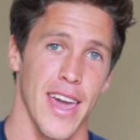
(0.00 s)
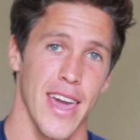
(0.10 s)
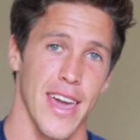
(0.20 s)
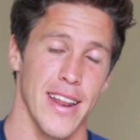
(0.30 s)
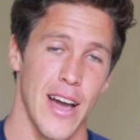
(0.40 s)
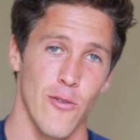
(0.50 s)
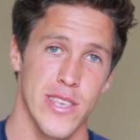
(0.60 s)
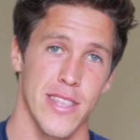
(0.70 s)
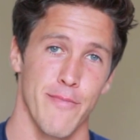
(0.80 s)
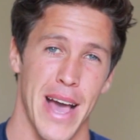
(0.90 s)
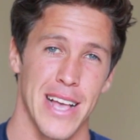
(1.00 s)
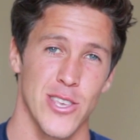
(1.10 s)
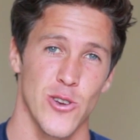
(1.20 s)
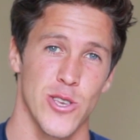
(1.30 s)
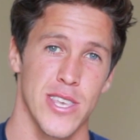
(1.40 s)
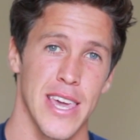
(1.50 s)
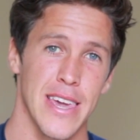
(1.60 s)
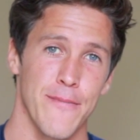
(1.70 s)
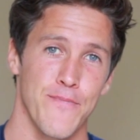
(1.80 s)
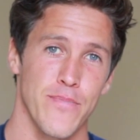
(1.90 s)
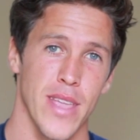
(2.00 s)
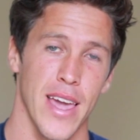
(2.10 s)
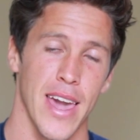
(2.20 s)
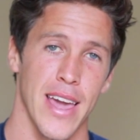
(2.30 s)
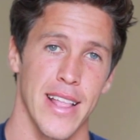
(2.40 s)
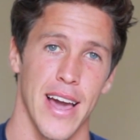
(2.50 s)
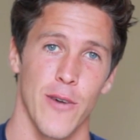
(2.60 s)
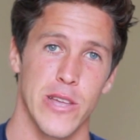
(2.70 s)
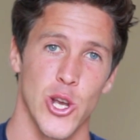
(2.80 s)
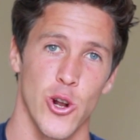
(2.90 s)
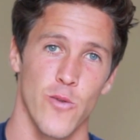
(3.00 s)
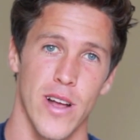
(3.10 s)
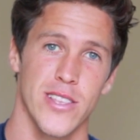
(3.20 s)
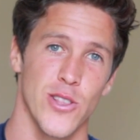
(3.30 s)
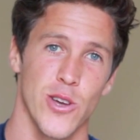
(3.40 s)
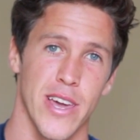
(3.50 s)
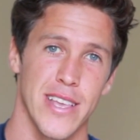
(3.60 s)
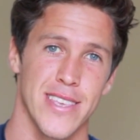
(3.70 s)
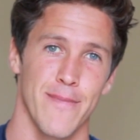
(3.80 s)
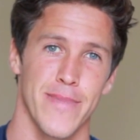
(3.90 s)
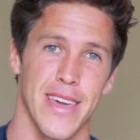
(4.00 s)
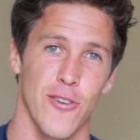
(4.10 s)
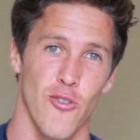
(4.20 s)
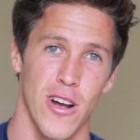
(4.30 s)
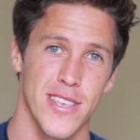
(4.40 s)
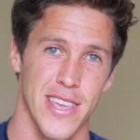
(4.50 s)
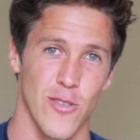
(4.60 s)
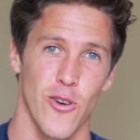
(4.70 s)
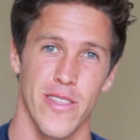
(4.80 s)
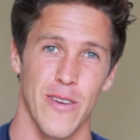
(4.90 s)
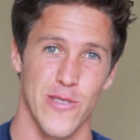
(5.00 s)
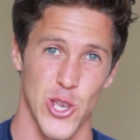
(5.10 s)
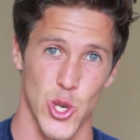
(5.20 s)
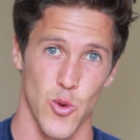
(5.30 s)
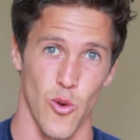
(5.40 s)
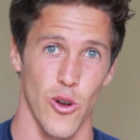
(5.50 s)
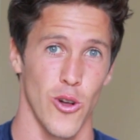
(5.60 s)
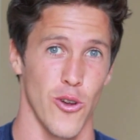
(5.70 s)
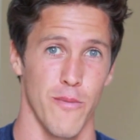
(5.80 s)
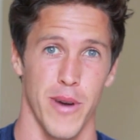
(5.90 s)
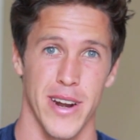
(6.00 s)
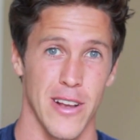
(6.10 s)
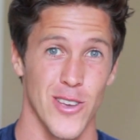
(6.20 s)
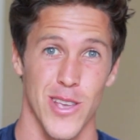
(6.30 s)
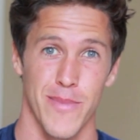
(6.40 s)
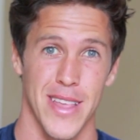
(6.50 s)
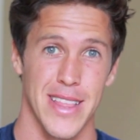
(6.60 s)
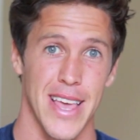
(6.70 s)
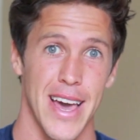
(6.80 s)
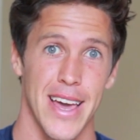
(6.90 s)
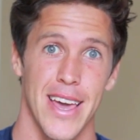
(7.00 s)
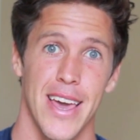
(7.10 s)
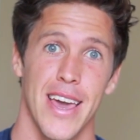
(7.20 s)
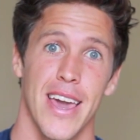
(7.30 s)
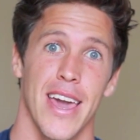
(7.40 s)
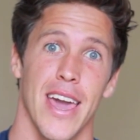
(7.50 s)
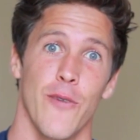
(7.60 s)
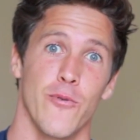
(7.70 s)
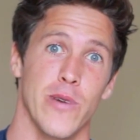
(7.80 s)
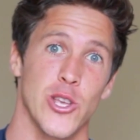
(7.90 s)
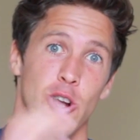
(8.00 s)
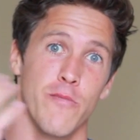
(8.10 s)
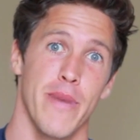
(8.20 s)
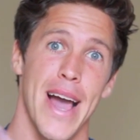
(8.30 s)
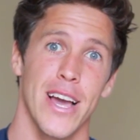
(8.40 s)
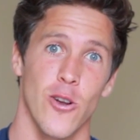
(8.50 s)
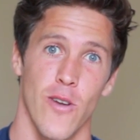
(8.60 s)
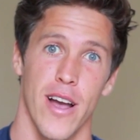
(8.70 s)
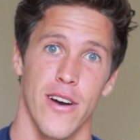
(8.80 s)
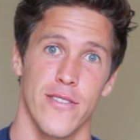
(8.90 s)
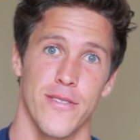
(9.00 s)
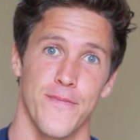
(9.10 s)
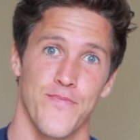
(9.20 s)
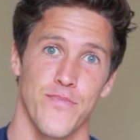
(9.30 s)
and I was in the passenger seat. And we turned around to look at something crossing the road. I think it was a squirrel or a bunny or something like that. And when we turned back around,